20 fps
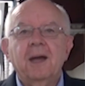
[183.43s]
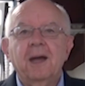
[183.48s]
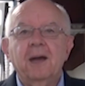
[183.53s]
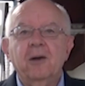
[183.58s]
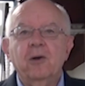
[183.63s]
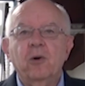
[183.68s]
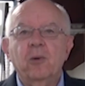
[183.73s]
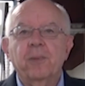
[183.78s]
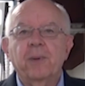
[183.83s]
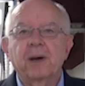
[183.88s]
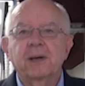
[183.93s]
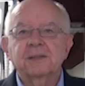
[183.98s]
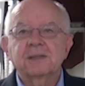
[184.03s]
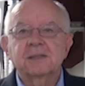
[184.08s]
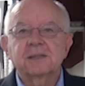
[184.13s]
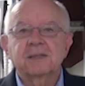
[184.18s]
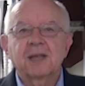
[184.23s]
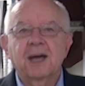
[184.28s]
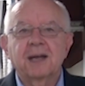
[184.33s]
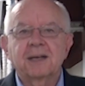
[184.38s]
And oil
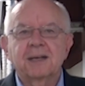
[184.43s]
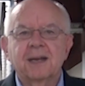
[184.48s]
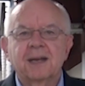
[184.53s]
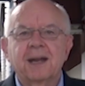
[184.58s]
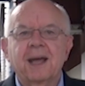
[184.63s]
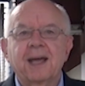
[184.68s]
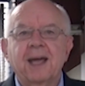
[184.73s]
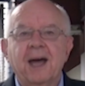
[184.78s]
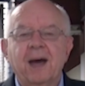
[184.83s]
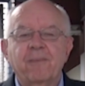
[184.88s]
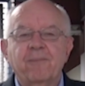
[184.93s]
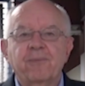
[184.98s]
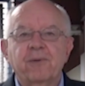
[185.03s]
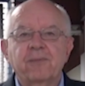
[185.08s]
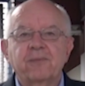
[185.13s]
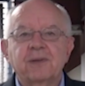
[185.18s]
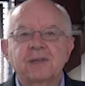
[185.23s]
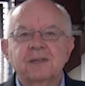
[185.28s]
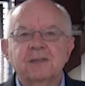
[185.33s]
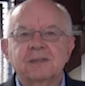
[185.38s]
prices start today up
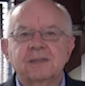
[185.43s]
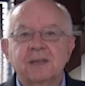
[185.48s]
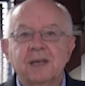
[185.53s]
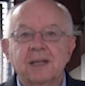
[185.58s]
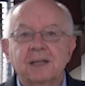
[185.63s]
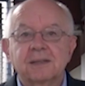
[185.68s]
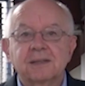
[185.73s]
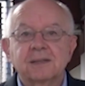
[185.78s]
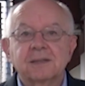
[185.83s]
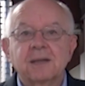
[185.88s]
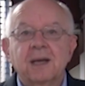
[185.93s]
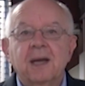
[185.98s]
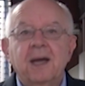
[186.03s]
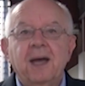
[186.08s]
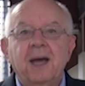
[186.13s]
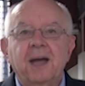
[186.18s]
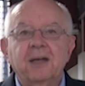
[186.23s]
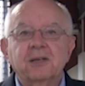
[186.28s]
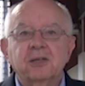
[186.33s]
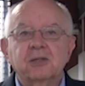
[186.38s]
50 cents
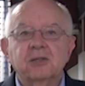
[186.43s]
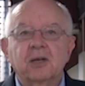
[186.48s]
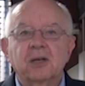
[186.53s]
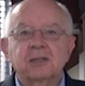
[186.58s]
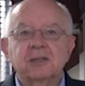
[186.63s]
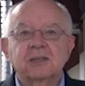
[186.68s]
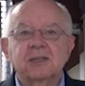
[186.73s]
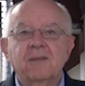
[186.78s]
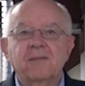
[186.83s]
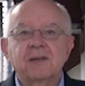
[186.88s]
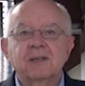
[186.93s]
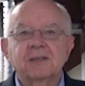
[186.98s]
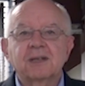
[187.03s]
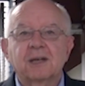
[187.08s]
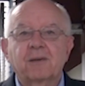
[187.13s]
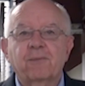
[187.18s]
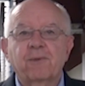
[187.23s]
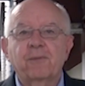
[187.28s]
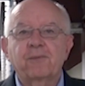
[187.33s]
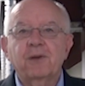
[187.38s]
and just on
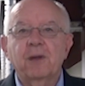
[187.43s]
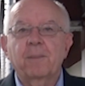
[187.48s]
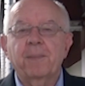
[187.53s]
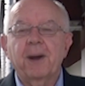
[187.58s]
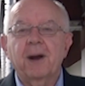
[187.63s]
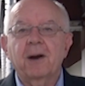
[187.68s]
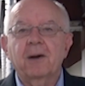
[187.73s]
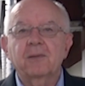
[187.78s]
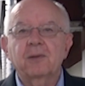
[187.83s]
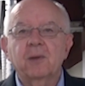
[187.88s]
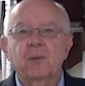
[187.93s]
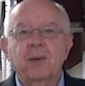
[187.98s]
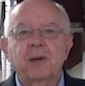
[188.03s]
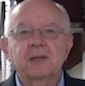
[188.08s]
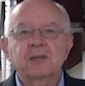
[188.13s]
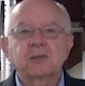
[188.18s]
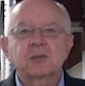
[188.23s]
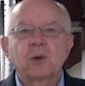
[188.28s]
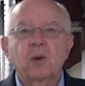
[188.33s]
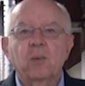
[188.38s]
$76.50 a barrel in the
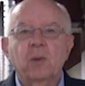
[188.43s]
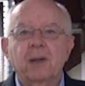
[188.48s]
US,